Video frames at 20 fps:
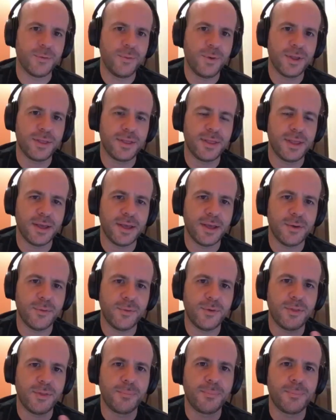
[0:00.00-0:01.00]
with the
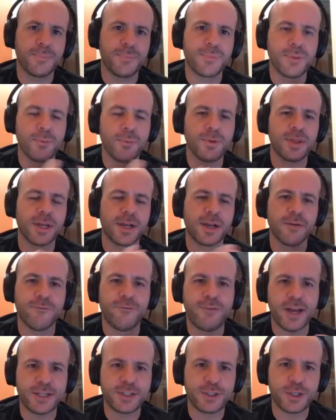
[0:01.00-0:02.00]
with the, with the
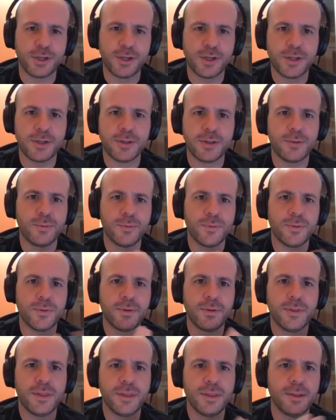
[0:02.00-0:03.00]
confessional
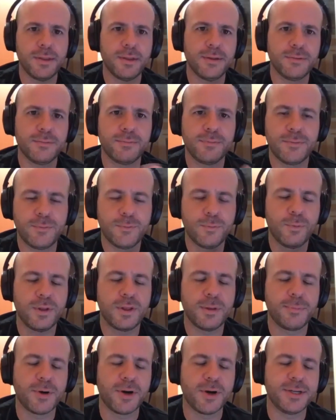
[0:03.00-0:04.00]
with
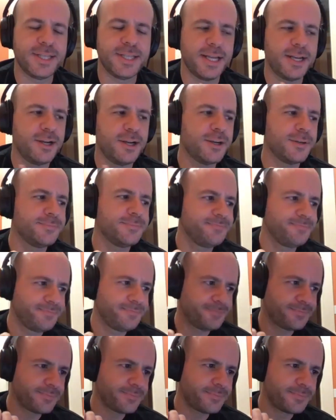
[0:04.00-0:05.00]
the bartender.
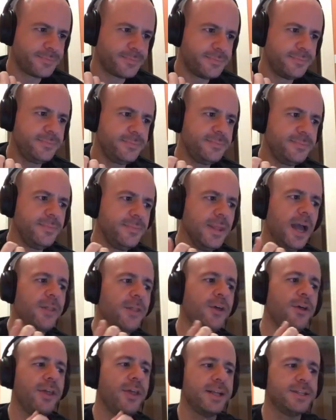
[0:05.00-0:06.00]
I
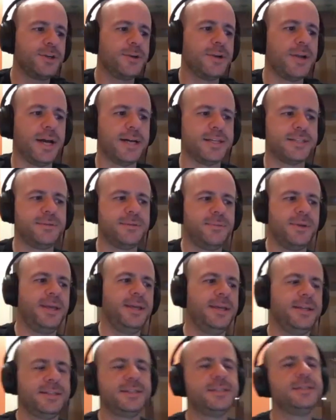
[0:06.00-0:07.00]
thought that turned out to
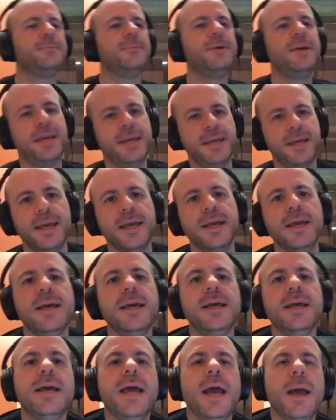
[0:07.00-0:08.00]
be to me
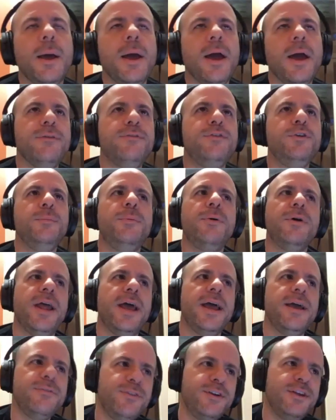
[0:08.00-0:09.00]
if you put
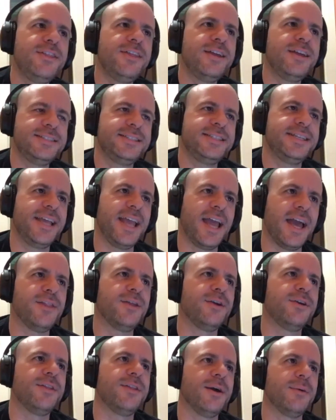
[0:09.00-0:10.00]
everything
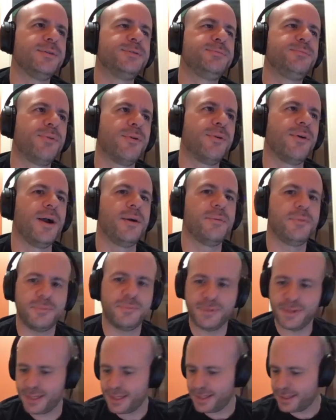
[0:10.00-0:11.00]
together that was
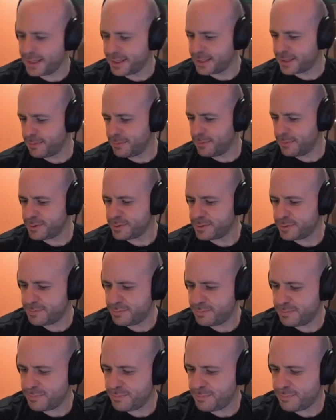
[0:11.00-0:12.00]
probably like the
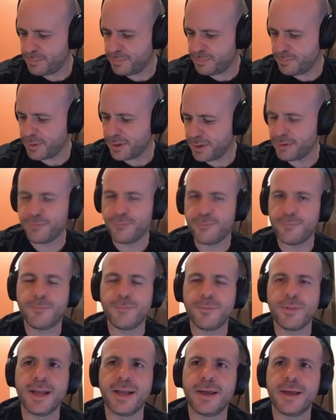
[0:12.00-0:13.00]
most benef-
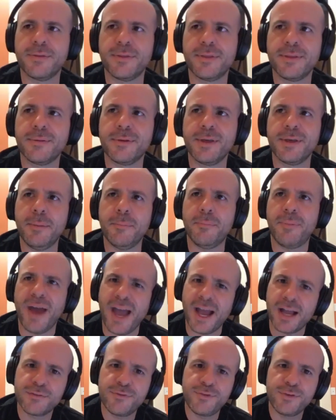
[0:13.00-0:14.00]
like
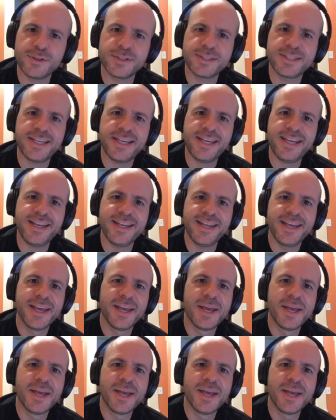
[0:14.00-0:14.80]
impactful scene.